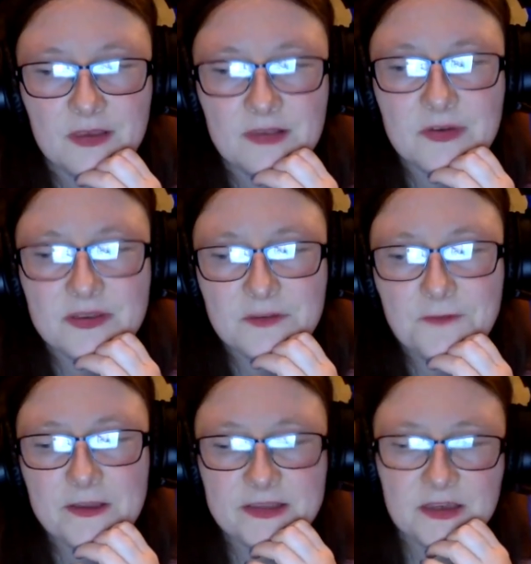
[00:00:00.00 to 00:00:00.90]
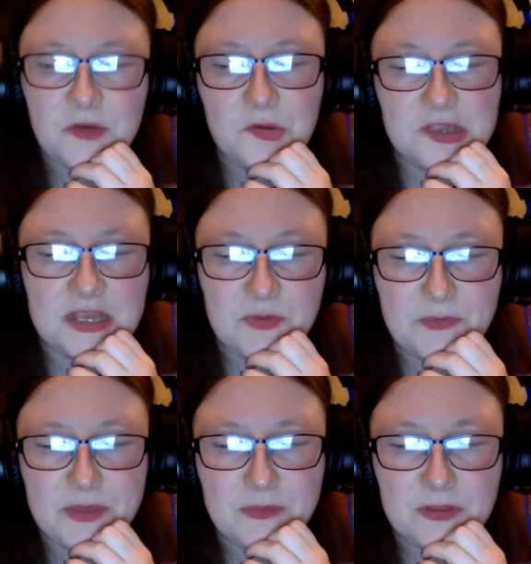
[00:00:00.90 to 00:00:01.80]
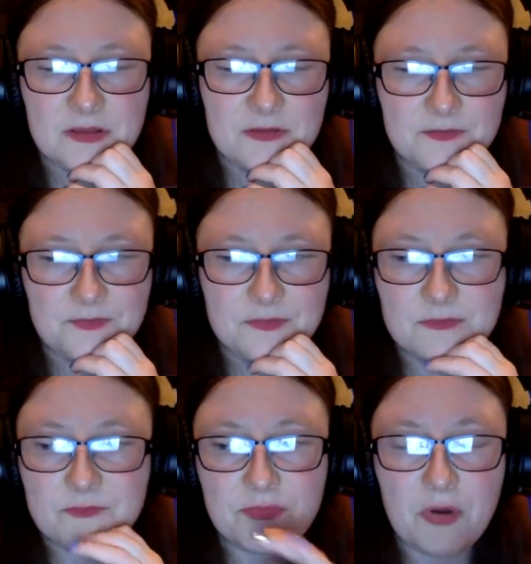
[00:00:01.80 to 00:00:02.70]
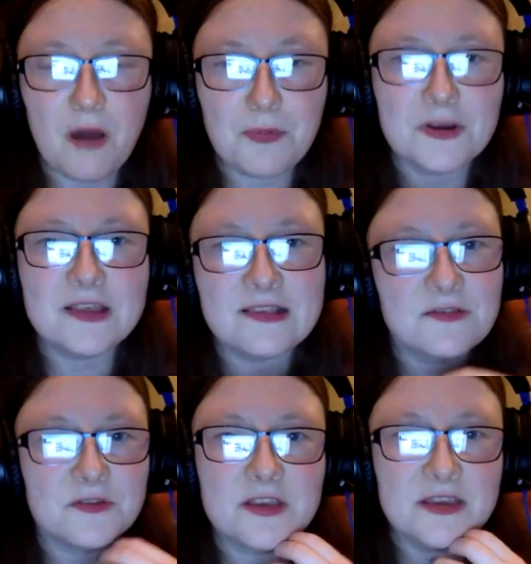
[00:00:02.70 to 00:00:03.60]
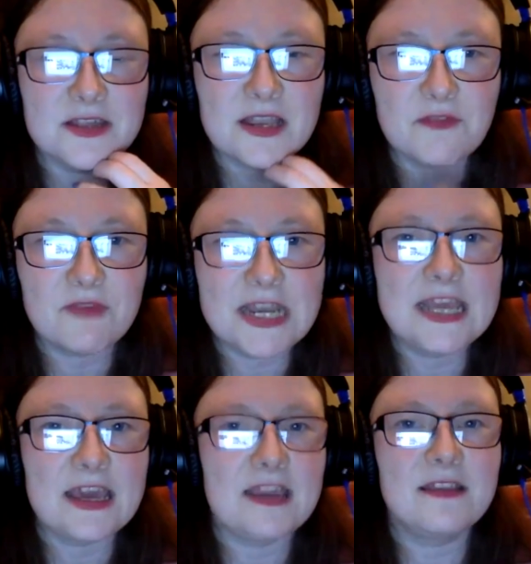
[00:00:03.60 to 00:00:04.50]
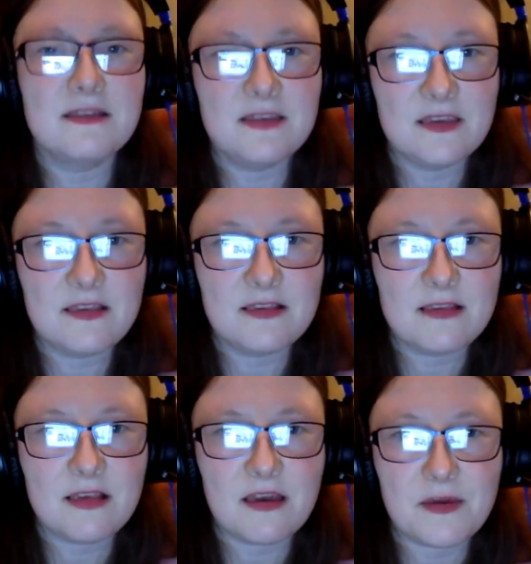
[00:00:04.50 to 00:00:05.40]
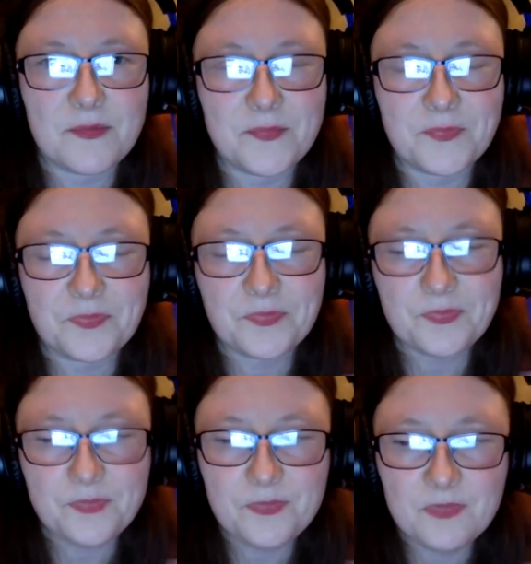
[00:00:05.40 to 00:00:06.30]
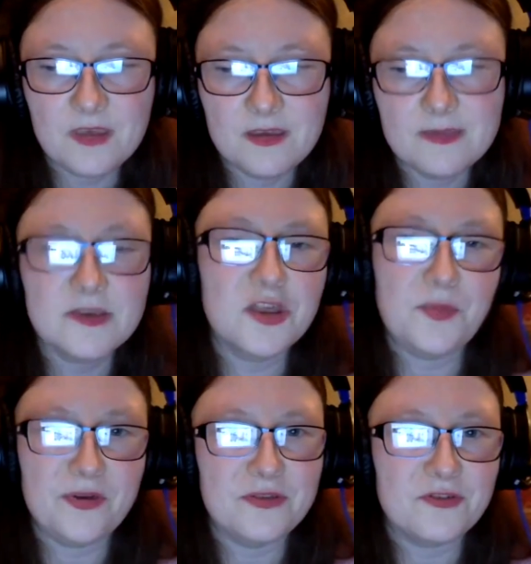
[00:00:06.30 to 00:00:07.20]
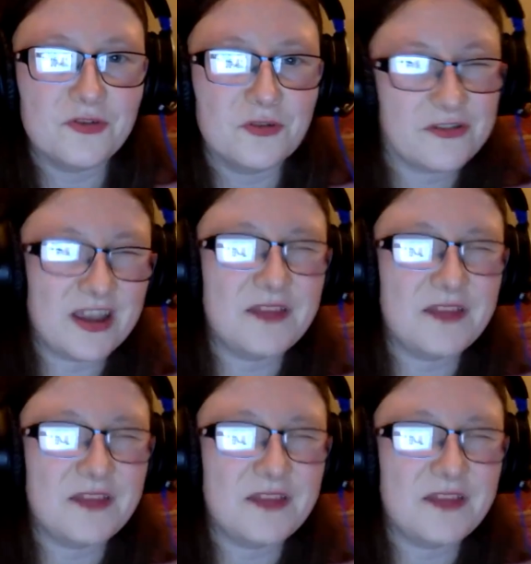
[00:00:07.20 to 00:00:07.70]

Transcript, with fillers: so I do find that usually when people properly study and like really get into this, um, the chip on their shoulder